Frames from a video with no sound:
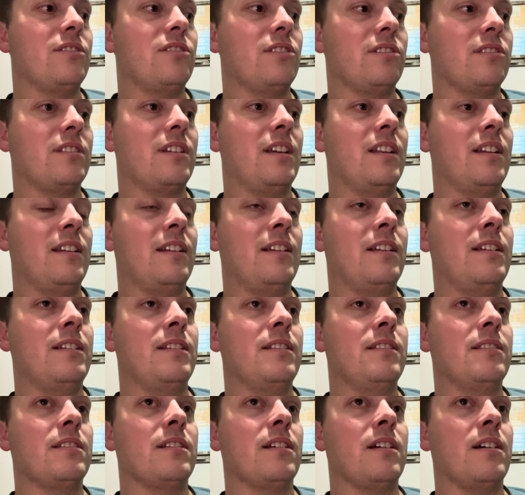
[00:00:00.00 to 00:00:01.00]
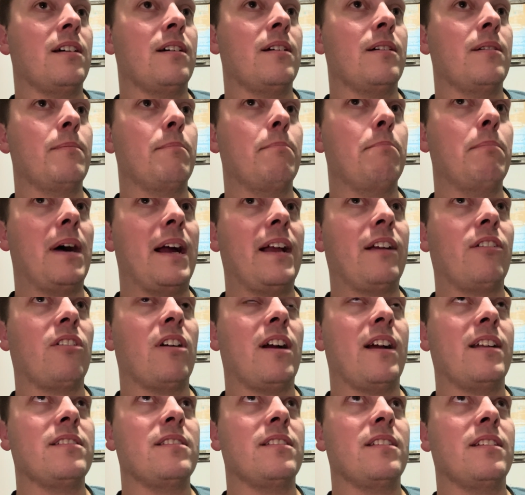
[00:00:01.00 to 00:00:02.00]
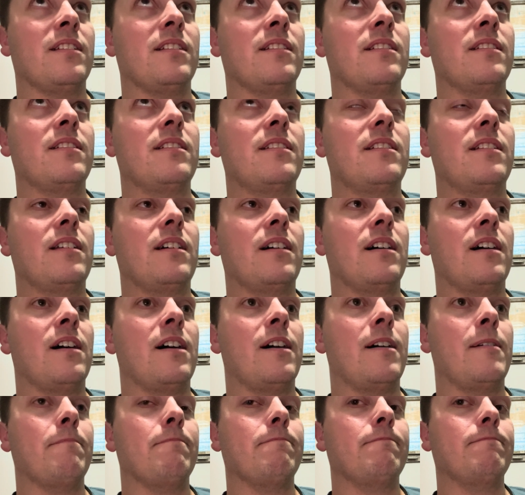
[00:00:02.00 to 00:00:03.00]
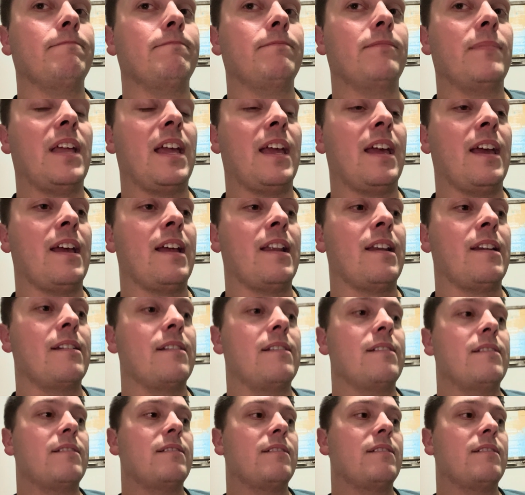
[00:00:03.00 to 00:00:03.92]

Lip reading: just getting these bike rides in, and